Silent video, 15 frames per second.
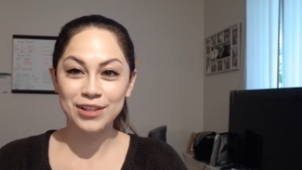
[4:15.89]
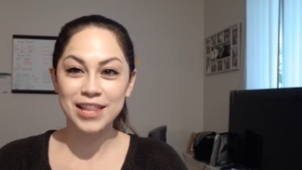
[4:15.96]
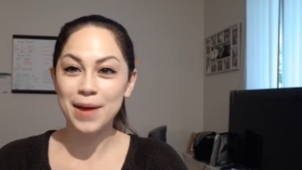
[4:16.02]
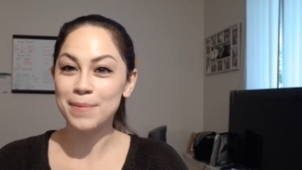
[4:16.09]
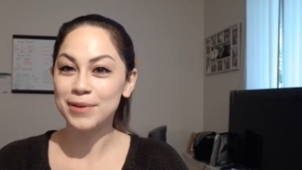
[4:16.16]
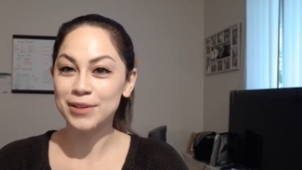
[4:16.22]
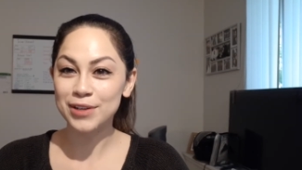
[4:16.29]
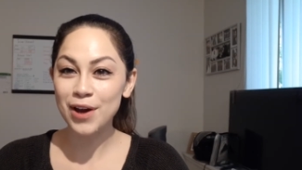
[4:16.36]

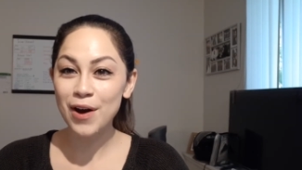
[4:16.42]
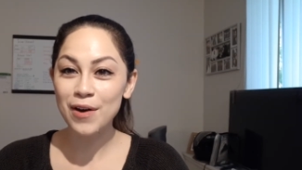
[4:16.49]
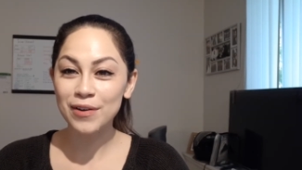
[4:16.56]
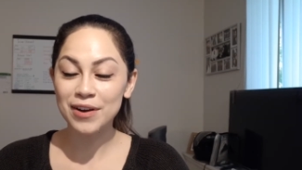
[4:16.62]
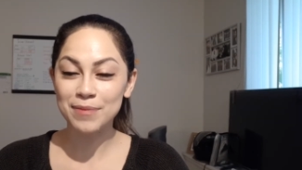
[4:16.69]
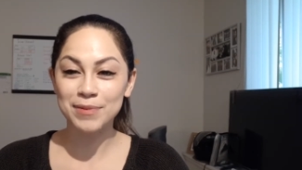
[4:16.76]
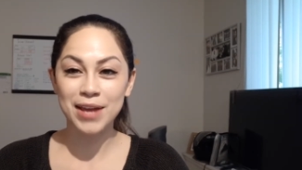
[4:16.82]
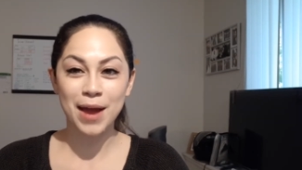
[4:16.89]
let me know, and
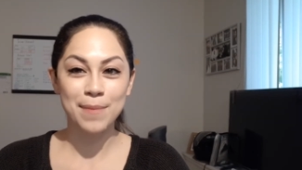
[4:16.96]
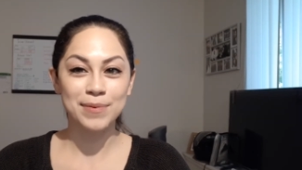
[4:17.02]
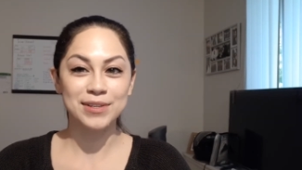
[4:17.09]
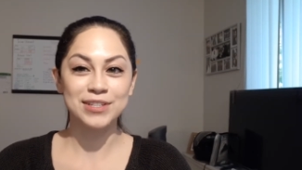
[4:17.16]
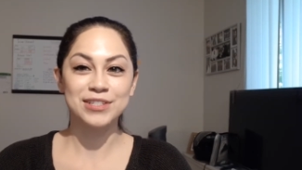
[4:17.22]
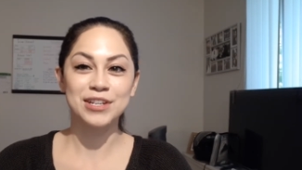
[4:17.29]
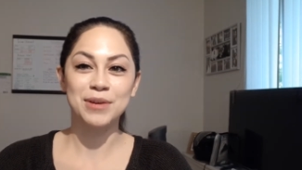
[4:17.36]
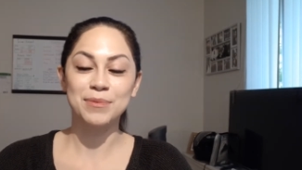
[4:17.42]
I'd be happy to
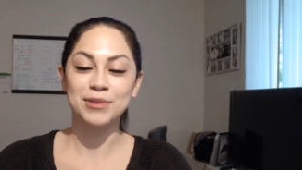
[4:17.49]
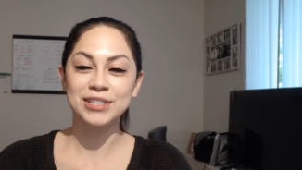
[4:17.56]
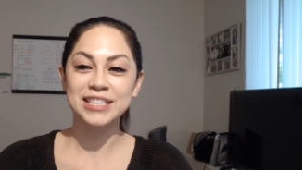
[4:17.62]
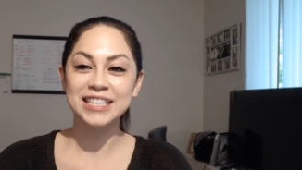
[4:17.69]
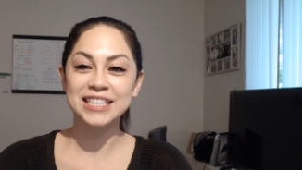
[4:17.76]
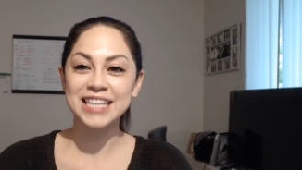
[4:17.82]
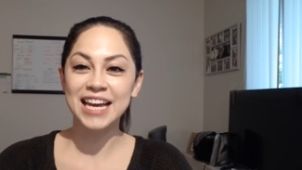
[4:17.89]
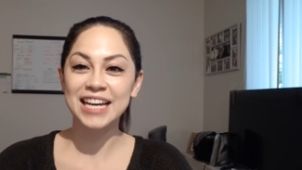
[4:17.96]
share more
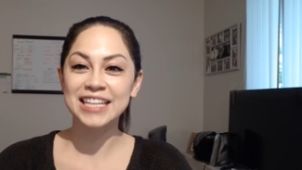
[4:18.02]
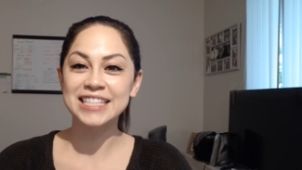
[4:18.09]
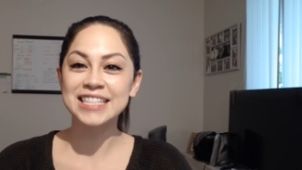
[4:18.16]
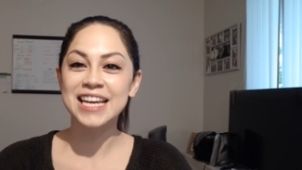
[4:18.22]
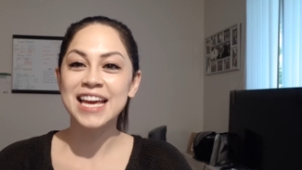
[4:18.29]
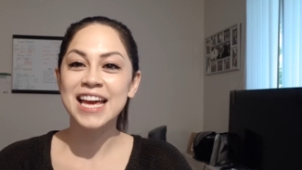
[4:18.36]
details.